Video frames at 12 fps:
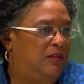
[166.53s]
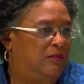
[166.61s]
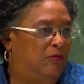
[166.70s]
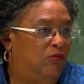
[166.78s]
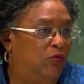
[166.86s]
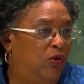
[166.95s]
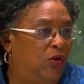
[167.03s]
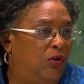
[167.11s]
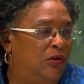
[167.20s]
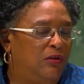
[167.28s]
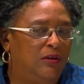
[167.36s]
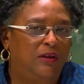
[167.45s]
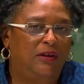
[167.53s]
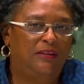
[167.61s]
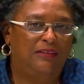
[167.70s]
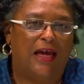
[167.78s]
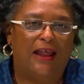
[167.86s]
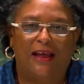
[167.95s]
The role
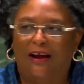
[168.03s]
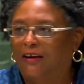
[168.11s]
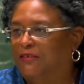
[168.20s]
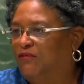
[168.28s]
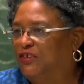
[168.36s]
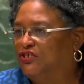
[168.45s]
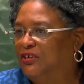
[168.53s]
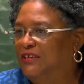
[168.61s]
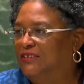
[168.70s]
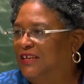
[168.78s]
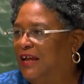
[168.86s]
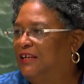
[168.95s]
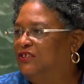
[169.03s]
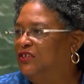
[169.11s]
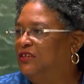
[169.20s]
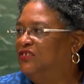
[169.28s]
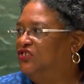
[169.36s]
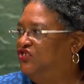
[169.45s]
that artificial intelligence,